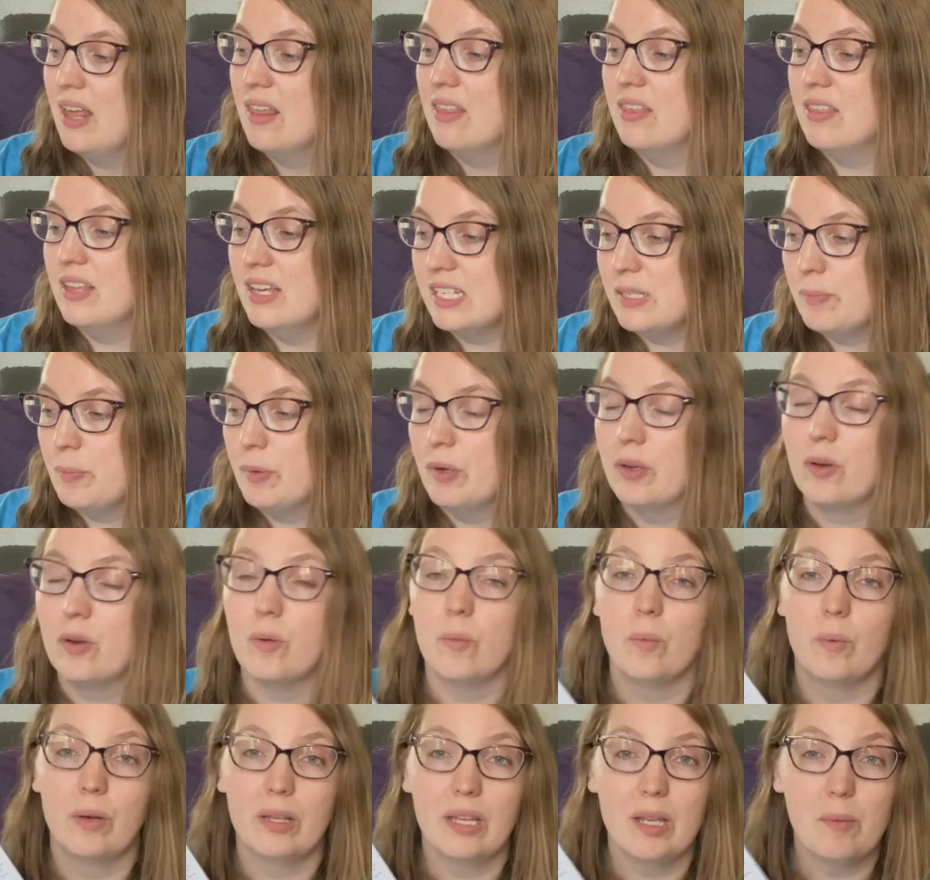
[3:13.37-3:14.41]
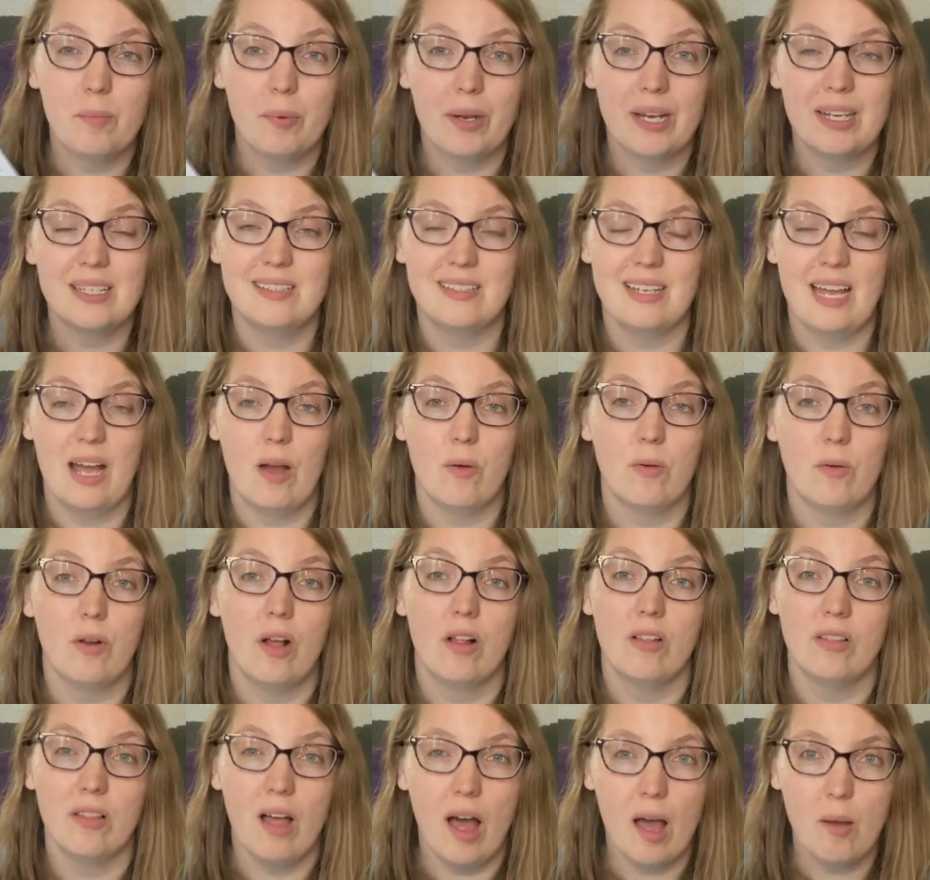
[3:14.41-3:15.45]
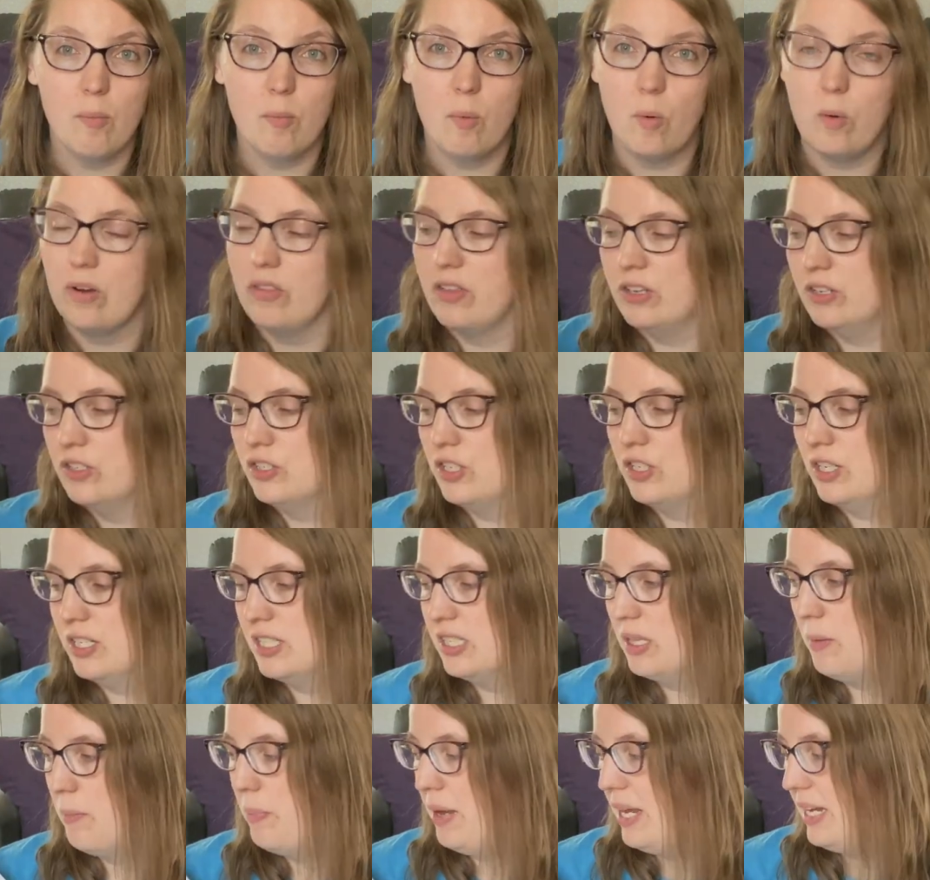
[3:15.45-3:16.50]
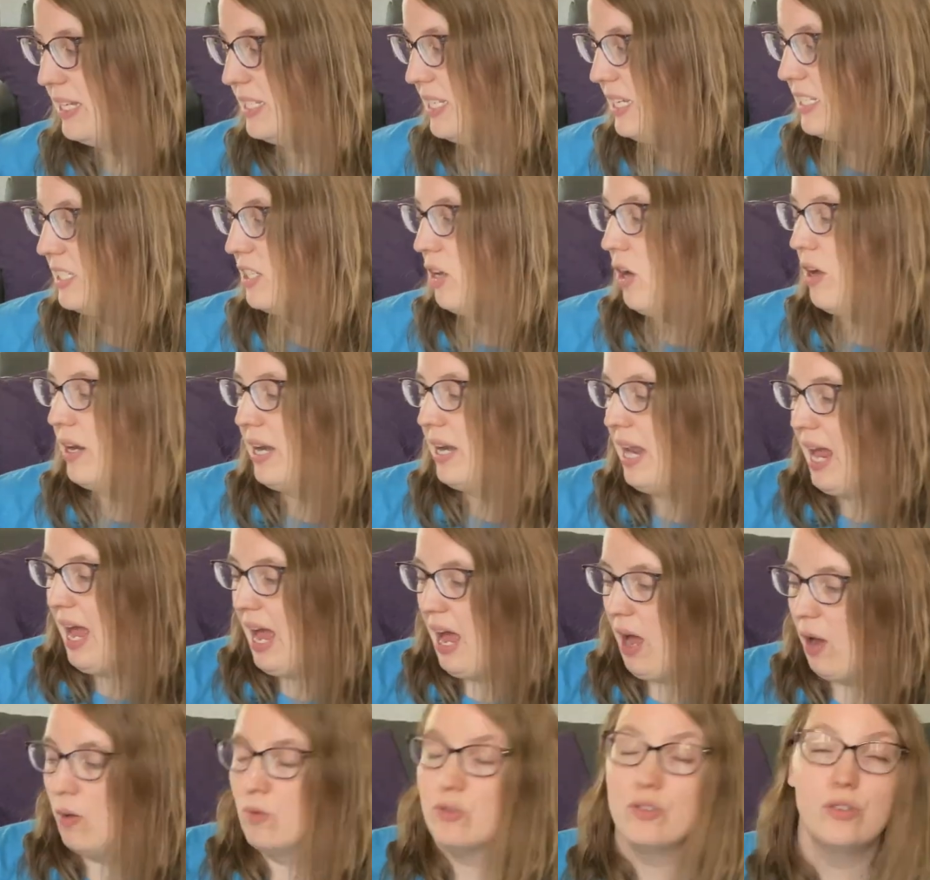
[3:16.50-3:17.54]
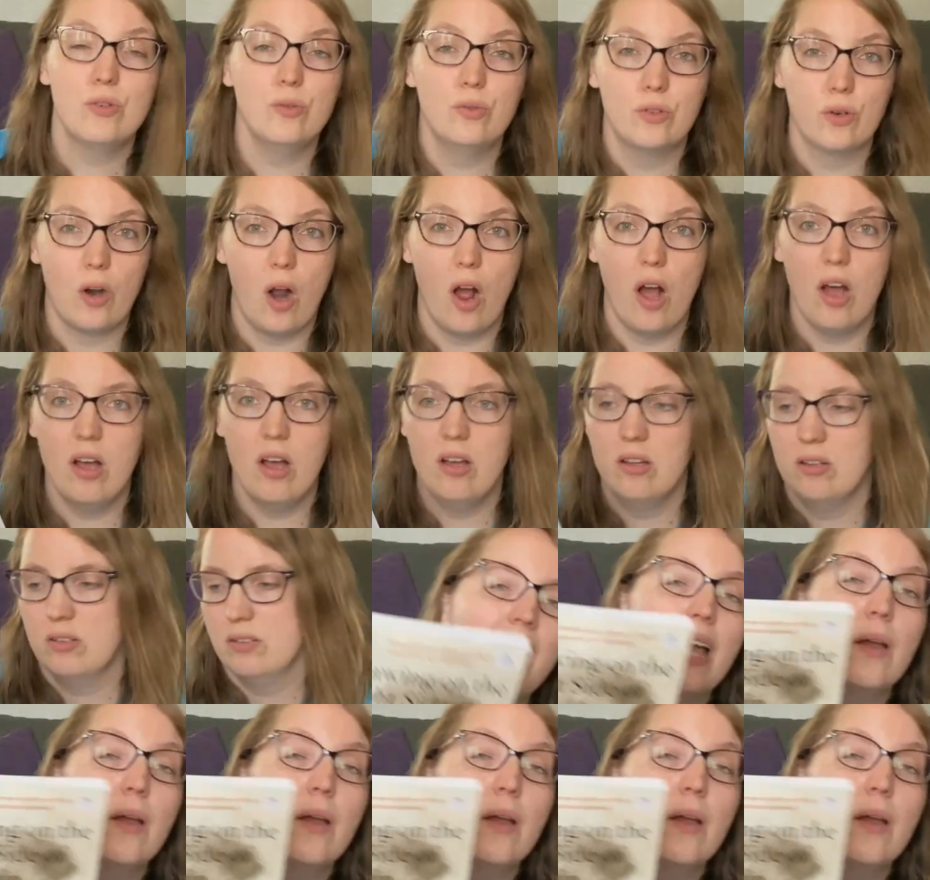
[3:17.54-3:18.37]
This book really breaks down a lot more than just the basics on how to draw.